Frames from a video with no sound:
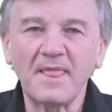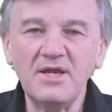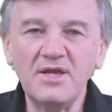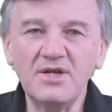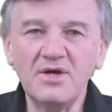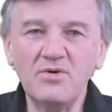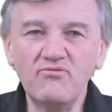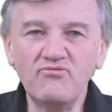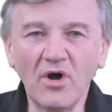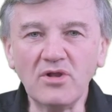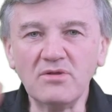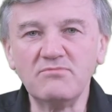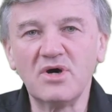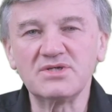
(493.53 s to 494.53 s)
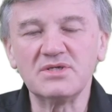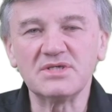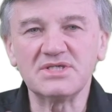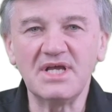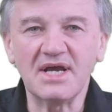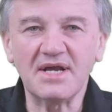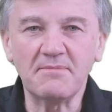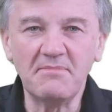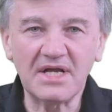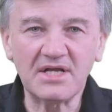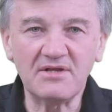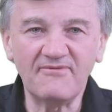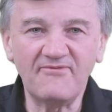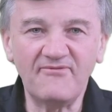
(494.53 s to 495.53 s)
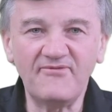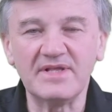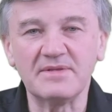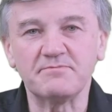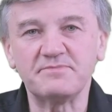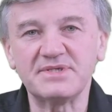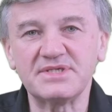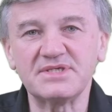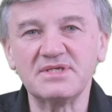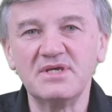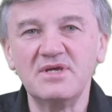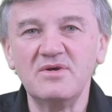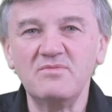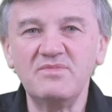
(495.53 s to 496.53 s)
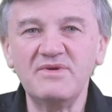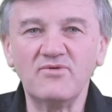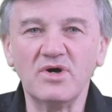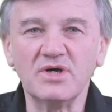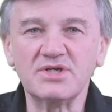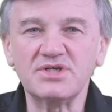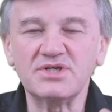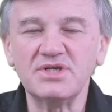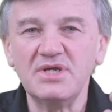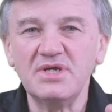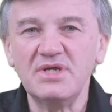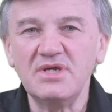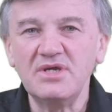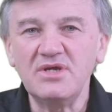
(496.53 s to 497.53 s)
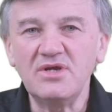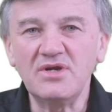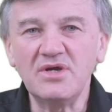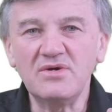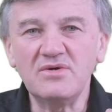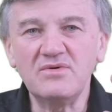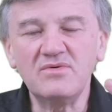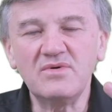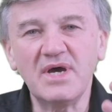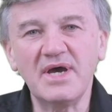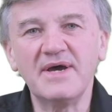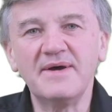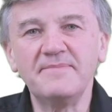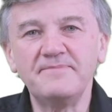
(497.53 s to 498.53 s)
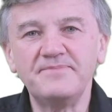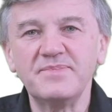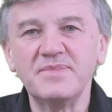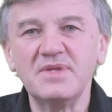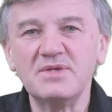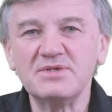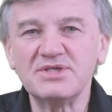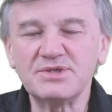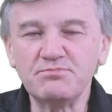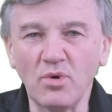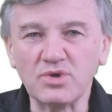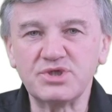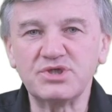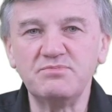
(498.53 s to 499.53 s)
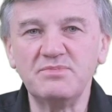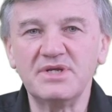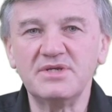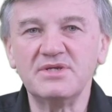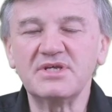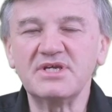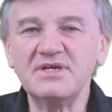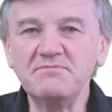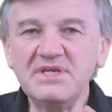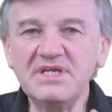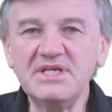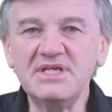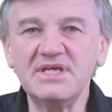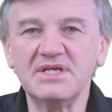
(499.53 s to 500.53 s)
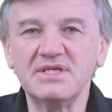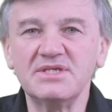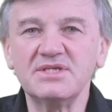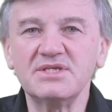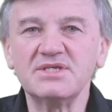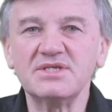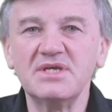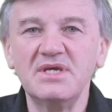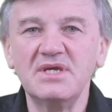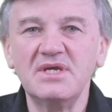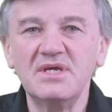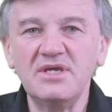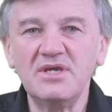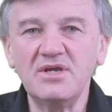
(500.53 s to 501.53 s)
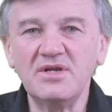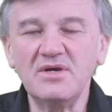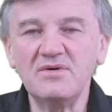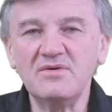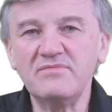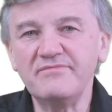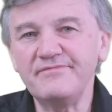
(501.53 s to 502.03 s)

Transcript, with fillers: you know, role models like Michael Phelps, we've got, you know, um, sportsmen, comedians, you know,